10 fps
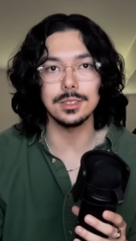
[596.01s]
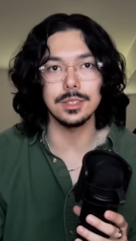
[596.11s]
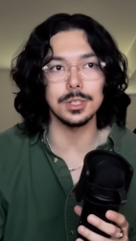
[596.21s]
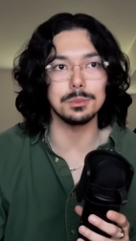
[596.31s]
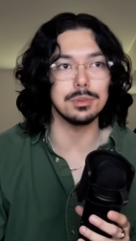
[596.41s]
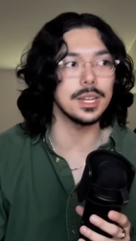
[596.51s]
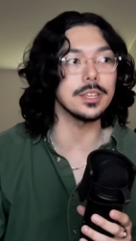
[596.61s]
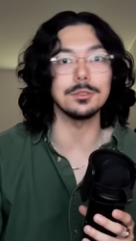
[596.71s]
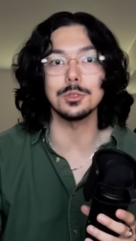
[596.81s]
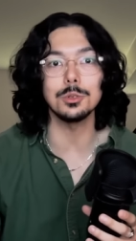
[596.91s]
there's plenty
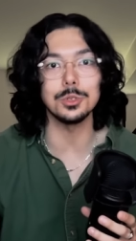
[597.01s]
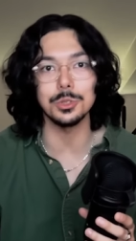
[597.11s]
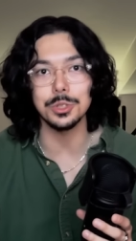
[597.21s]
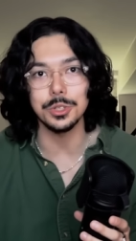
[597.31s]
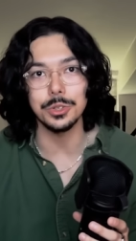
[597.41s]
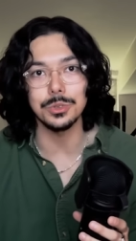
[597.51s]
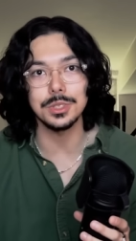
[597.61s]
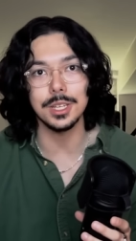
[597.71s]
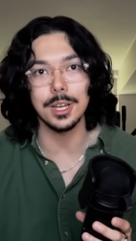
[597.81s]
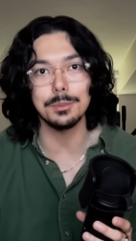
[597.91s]
of tools you can use
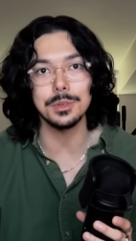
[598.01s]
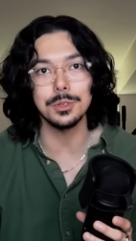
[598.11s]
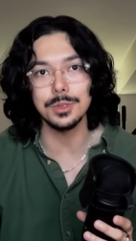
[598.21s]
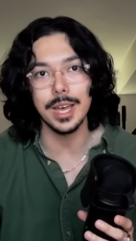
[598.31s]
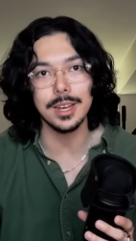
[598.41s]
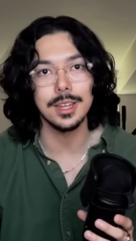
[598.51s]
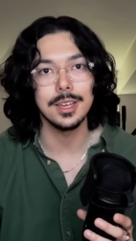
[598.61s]
to help you do that,